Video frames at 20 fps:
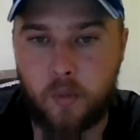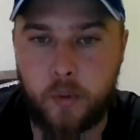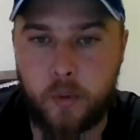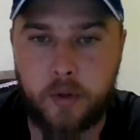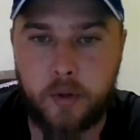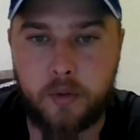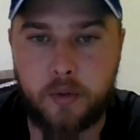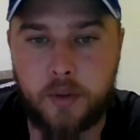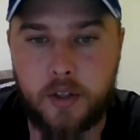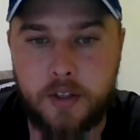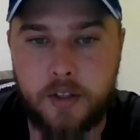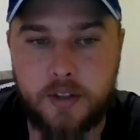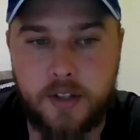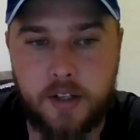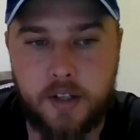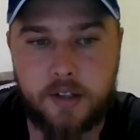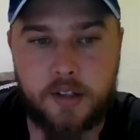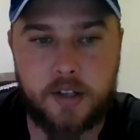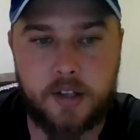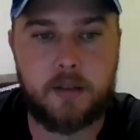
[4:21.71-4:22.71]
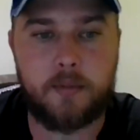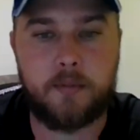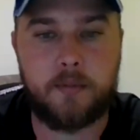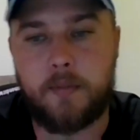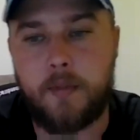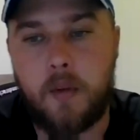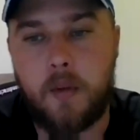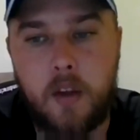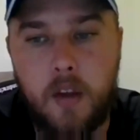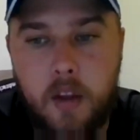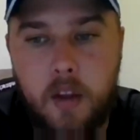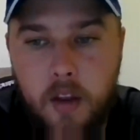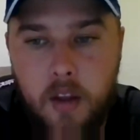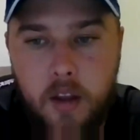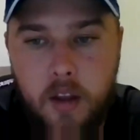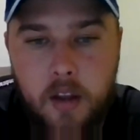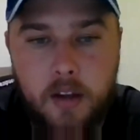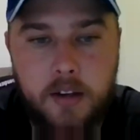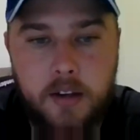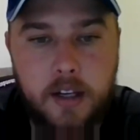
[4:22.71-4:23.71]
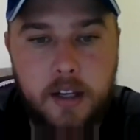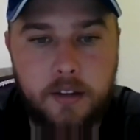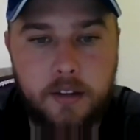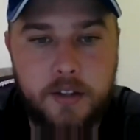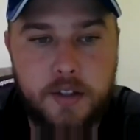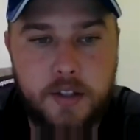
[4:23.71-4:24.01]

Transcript: will assist him. Nick the